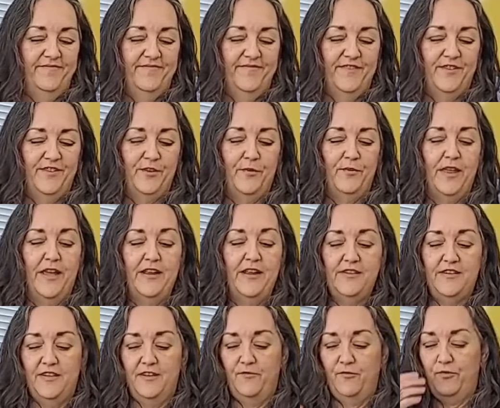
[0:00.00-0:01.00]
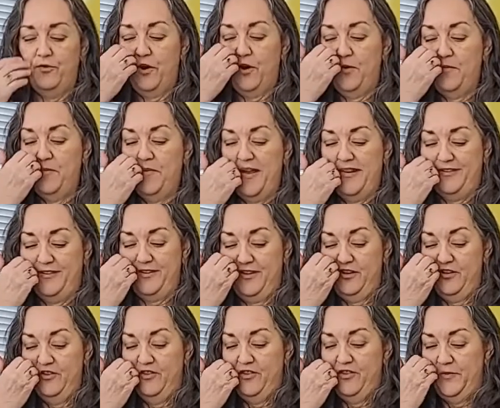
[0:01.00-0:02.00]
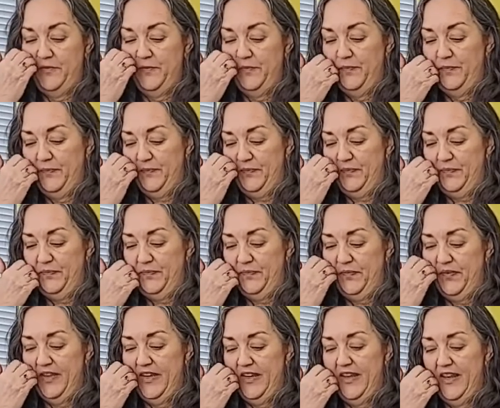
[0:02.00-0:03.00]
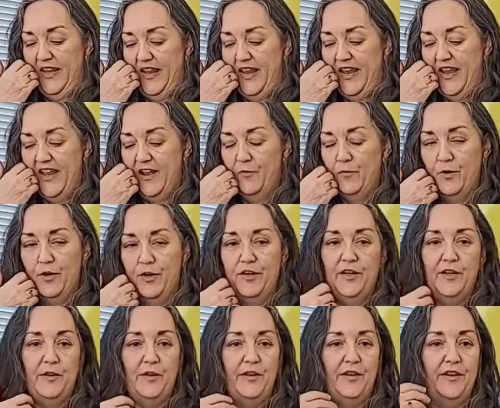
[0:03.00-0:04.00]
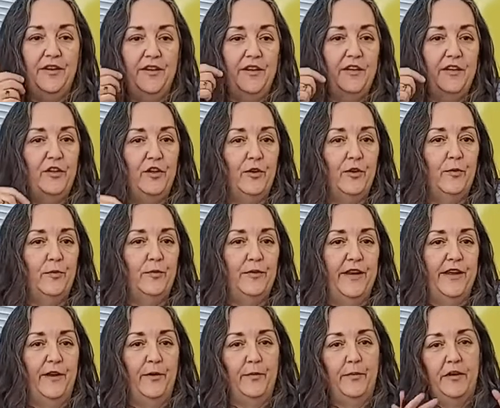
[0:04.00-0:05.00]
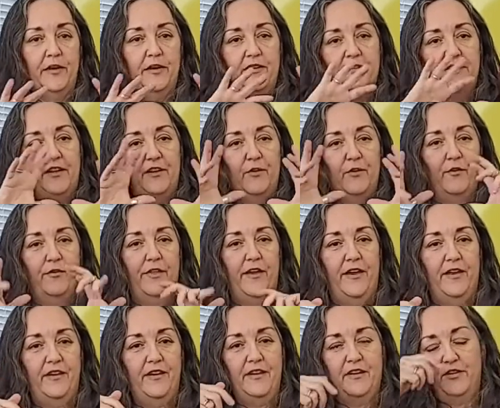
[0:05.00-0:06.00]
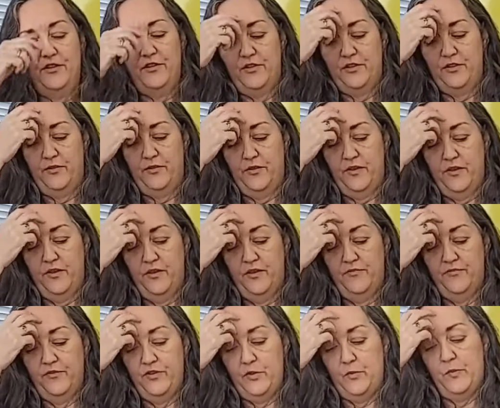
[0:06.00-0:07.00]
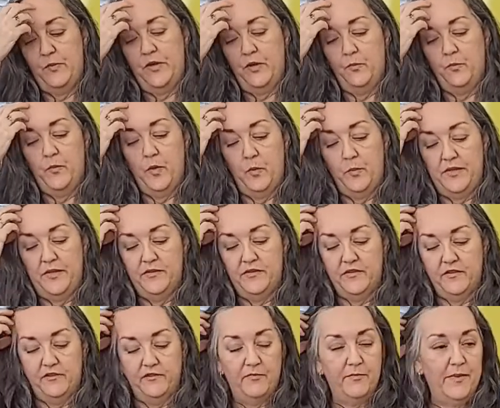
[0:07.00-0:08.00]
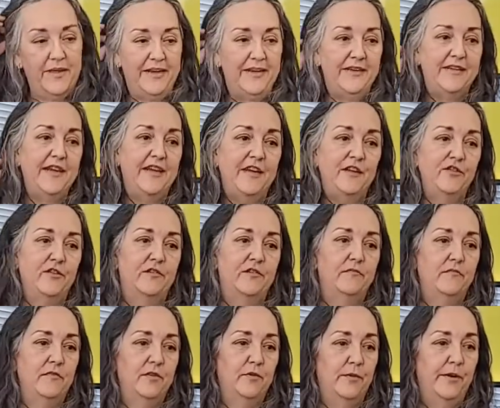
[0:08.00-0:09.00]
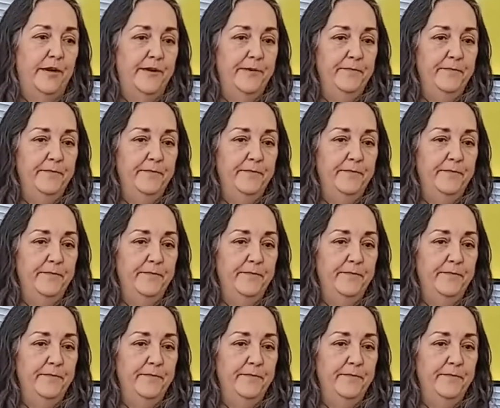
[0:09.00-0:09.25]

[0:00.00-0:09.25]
So that's it for our message. And we're gonna take all that into a few moments of meditation, okay?